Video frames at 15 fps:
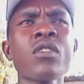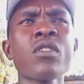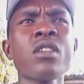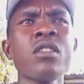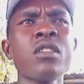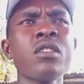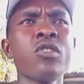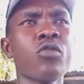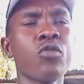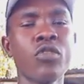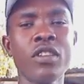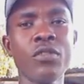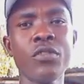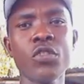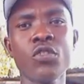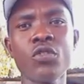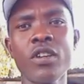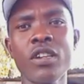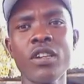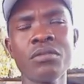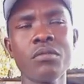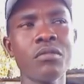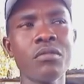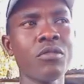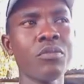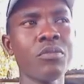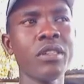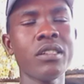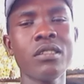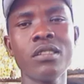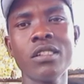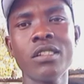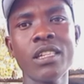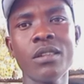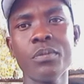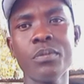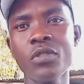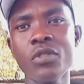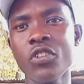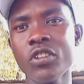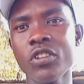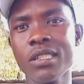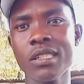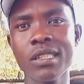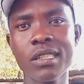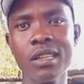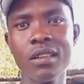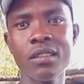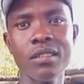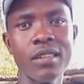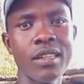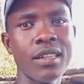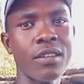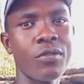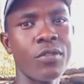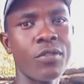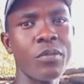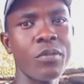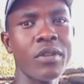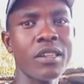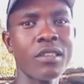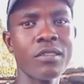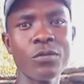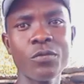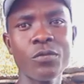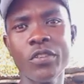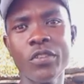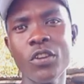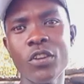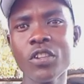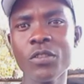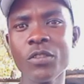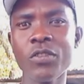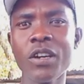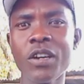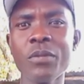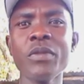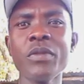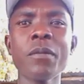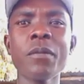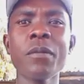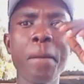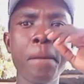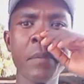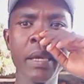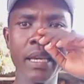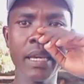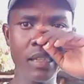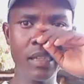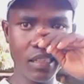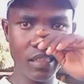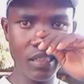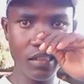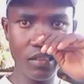you give it to animal, be it sheep, goat, dairy farming, field farming, pigs.